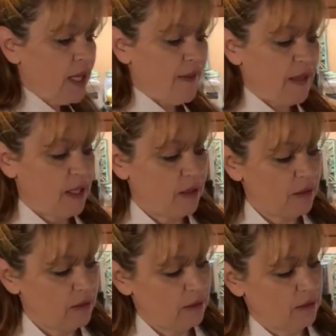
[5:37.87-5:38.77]
And then
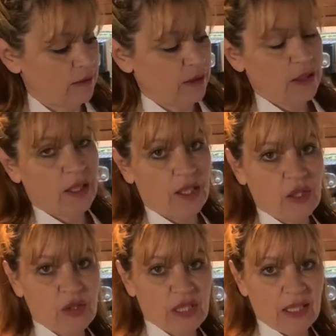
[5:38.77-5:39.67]
I
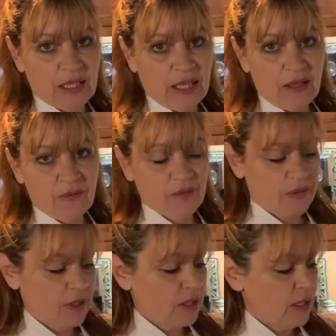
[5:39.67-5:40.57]
use the honey.
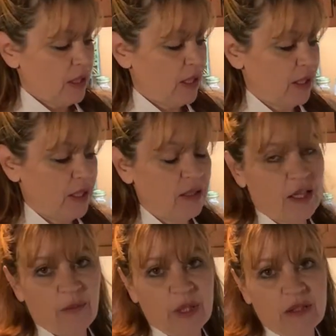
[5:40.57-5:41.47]
Honey and
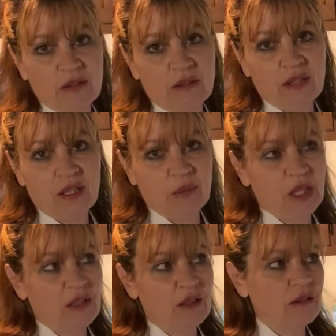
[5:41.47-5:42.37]
lemon. I
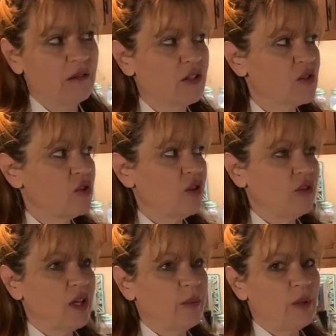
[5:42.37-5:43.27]
mean, there's no
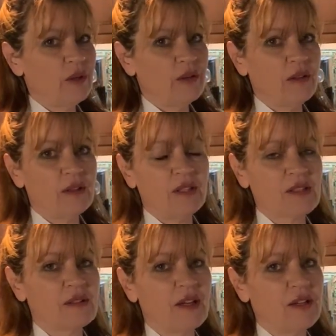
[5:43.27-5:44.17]
time of the year that it
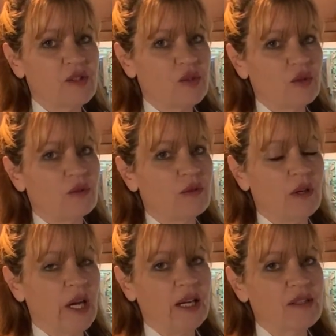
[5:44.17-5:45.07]
doesn't taste
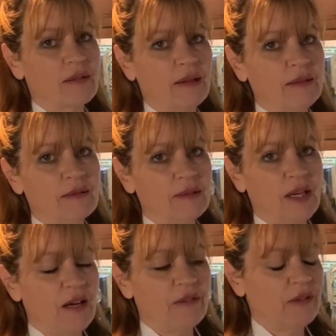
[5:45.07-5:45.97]
excellent to
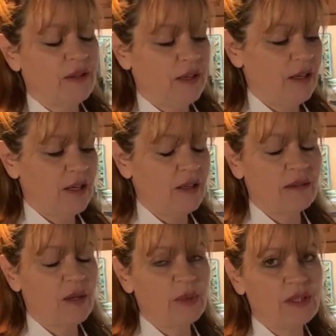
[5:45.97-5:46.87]
have honey
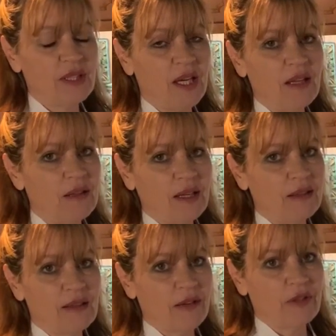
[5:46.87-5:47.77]
lemon tea, like
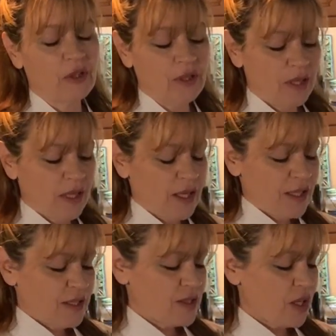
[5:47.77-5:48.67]
never.
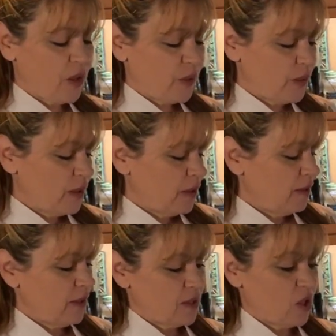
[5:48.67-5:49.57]
So
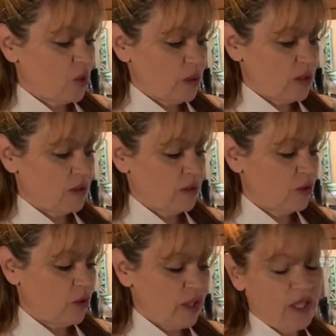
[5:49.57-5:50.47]
that's always
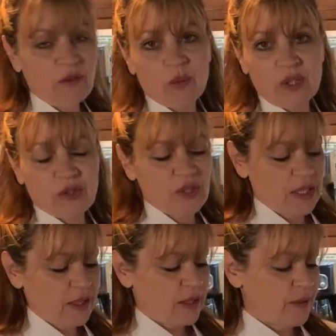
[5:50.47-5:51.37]
good, even when you're
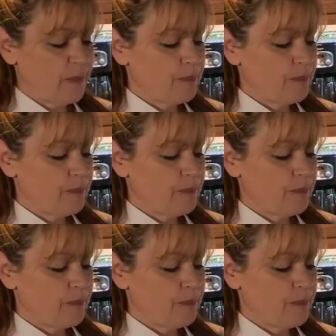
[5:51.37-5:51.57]
sick.